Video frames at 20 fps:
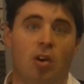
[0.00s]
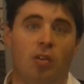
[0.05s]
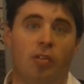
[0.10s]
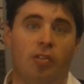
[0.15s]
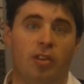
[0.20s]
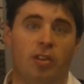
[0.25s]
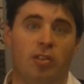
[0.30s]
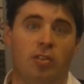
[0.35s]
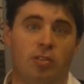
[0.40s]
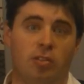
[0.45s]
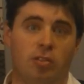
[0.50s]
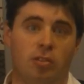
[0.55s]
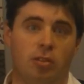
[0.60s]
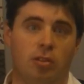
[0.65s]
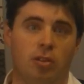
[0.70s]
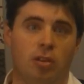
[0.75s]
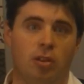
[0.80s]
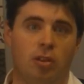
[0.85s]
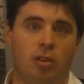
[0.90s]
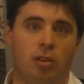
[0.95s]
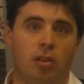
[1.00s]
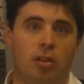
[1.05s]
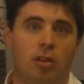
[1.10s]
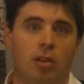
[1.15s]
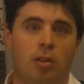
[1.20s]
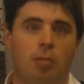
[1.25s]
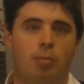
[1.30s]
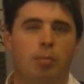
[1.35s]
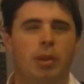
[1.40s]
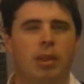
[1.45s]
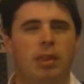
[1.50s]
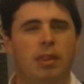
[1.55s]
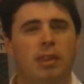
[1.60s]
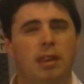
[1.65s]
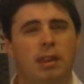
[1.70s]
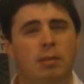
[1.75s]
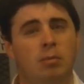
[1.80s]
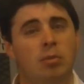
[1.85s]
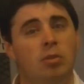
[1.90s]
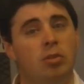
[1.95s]
office, but
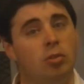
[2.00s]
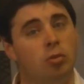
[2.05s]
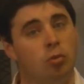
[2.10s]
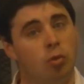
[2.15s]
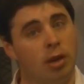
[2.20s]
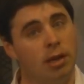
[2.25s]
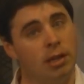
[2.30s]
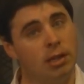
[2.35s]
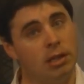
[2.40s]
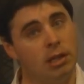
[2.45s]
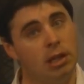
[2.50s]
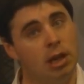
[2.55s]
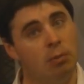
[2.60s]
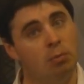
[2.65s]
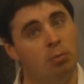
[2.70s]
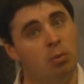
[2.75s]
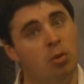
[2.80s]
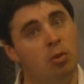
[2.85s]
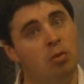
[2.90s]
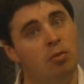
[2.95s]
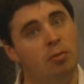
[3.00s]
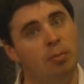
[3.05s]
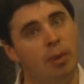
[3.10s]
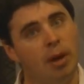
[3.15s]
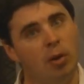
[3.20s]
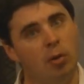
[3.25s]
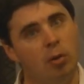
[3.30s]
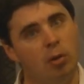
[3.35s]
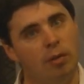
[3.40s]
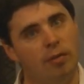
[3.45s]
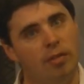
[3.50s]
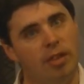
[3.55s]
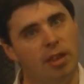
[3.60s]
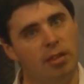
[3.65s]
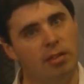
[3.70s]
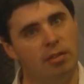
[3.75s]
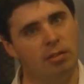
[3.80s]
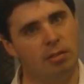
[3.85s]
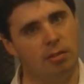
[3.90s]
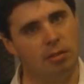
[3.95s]
seems strangely unmoved by all of
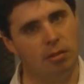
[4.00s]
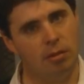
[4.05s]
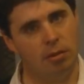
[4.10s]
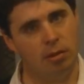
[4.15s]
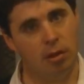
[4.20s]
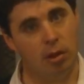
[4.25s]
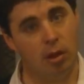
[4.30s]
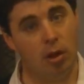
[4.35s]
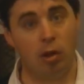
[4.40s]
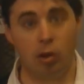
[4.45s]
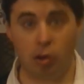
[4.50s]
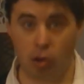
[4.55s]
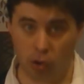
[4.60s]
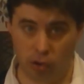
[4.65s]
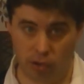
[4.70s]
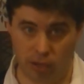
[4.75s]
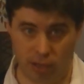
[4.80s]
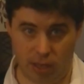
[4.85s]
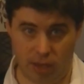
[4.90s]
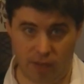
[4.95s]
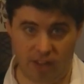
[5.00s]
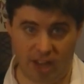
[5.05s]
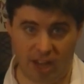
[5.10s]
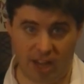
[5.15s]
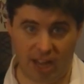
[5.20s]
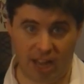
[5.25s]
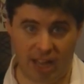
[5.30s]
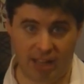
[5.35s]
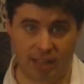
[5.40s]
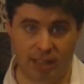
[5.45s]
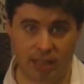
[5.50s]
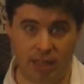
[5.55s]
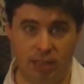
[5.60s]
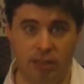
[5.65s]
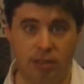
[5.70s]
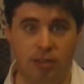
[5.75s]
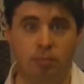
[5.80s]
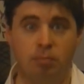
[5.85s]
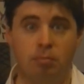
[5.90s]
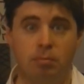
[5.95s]
this. Could he have had a hand in
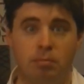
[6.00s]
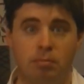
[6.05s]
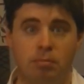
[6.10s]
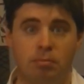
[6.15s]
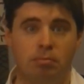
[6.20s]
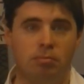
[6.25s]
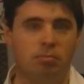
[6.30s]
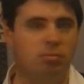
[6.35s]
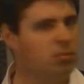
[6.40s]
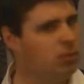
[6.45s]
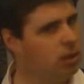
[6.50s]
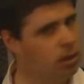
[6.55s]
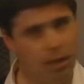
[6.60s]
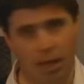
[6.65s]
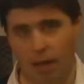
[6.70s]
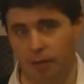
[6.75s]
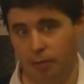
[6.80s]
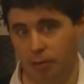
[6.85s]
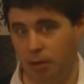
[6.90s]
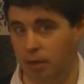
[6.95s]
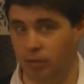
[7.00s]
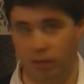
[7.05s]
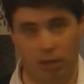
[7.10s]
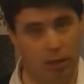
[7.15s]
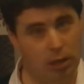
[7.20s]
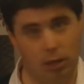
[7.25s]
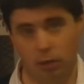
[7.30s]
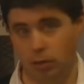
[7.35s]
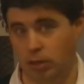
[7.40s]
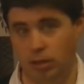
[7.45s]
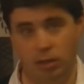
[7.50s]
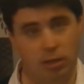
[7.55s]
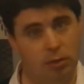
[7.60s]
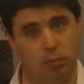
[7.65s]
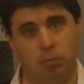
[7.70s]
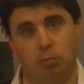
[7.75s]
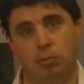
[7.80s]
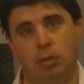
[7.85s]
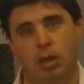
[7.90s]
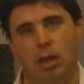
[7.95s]
it? Never even alluded to.
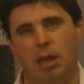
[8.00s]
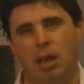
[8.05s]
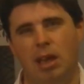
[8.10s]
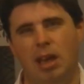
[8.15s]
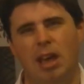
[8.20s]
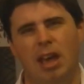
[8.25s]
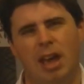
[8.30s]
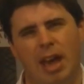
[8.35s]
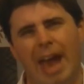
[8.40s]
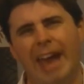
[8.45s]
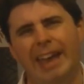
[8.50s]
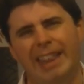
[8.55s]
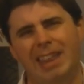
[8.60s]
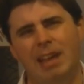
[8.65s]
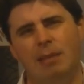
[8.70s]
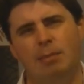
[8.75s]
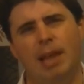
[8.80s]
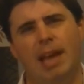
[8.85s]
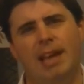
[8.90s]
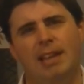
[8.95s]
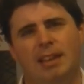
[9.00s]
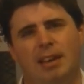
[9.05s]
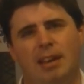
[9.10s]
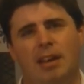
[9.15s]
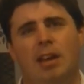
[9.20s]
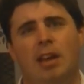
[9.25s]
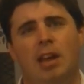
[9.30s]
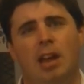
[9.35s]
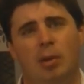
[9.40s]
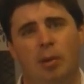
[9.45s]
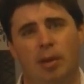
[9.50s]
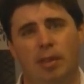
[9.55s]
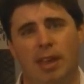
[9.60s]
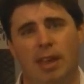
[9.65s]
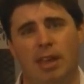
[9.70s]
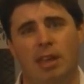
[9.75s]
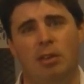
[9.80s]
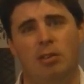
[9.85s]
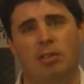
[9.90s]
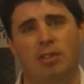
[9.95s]
Except later, when they
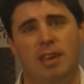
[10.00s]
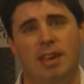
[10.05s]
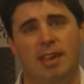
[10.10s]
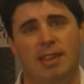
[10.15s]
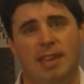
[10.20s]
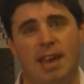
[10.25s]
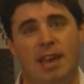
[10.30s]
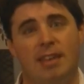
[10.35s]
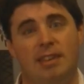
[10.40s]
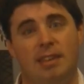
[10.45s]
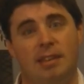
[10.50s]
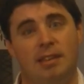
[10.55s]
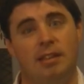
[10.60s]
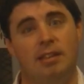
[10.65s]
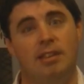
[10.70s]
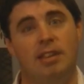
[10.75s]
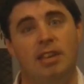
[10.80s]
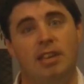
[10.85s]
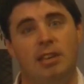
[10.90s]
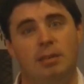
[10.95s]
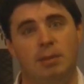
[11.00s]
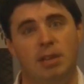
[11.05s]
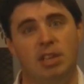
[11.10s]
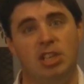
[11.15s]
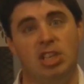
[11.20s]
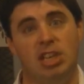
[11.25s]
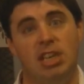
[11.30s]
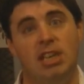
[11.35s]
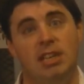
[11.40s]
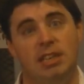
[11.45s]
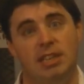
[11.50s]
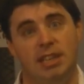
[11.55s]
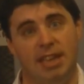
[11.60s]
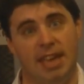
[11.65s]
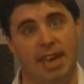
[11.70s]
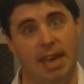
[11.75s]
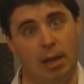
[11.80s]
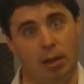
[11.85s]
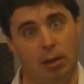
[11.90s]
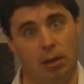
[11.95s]
use the assassin to teach Machine to
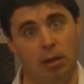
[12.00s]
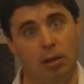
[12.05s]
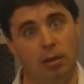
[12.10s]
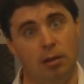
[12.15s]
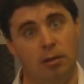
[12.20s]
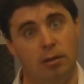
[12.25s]
kill.